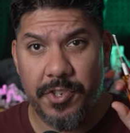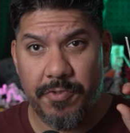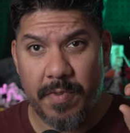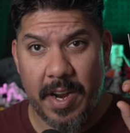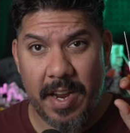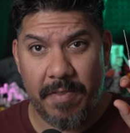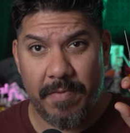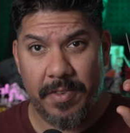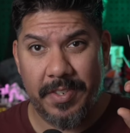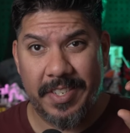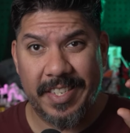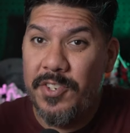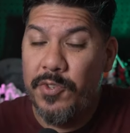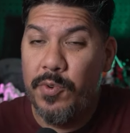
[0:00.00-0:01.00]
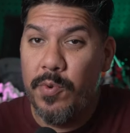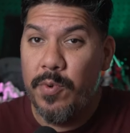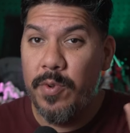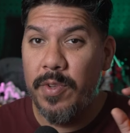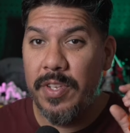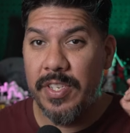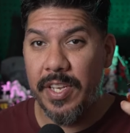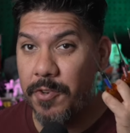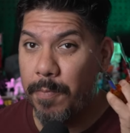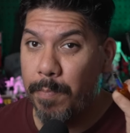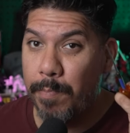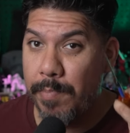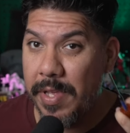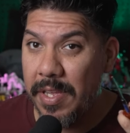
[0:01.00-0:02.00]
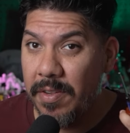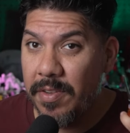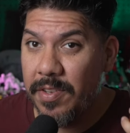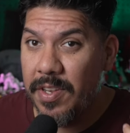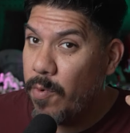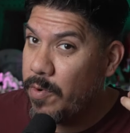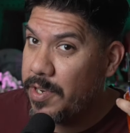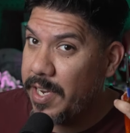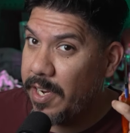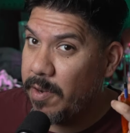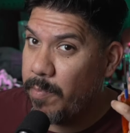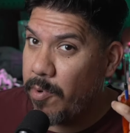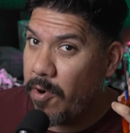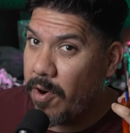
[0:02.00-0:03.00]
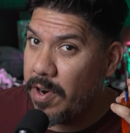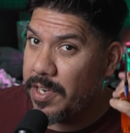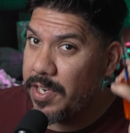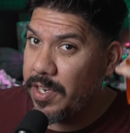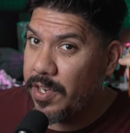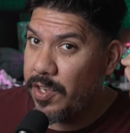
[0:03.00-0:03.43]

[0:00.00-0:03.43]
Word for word: drivers, tools to build or take apart